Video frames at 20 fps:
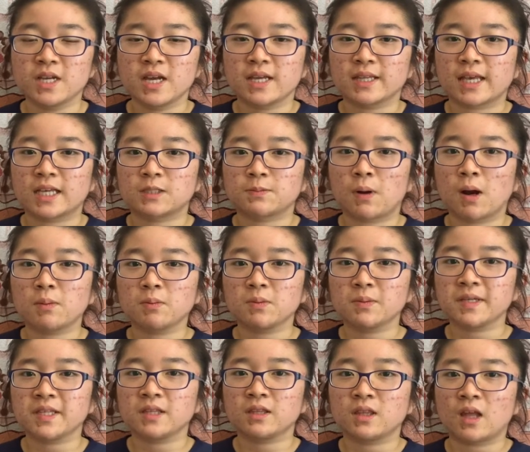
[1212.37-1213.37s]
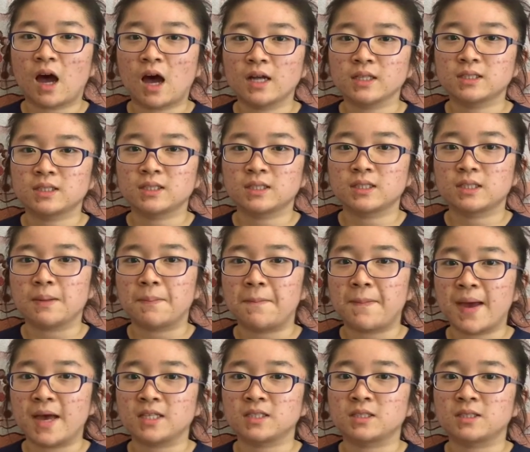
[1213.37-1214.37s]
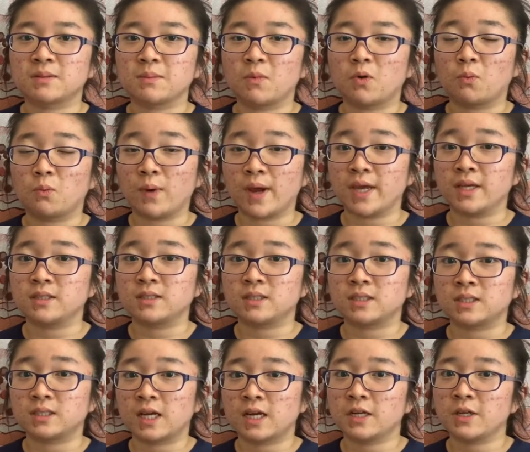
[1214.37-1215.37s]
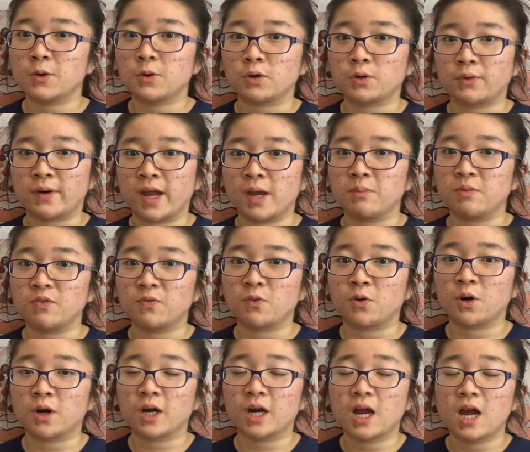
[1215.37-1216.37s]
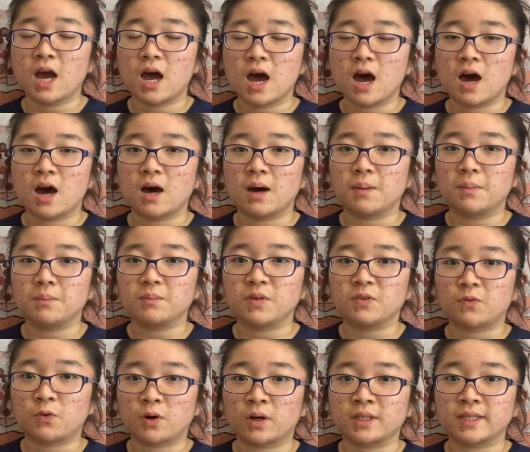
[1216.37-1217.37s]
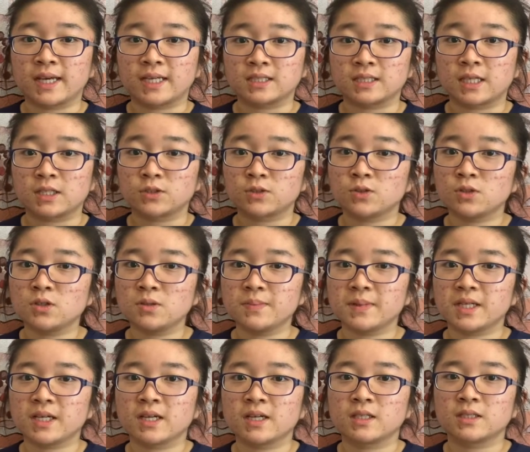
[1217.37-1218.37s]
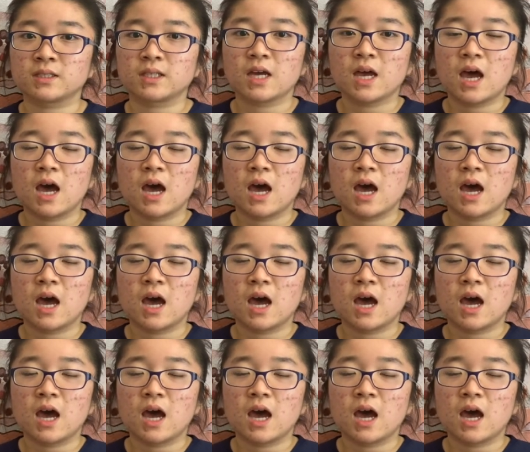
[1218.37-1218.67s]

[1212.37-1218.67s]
that's probably not the best way to study or cram before a test at school, because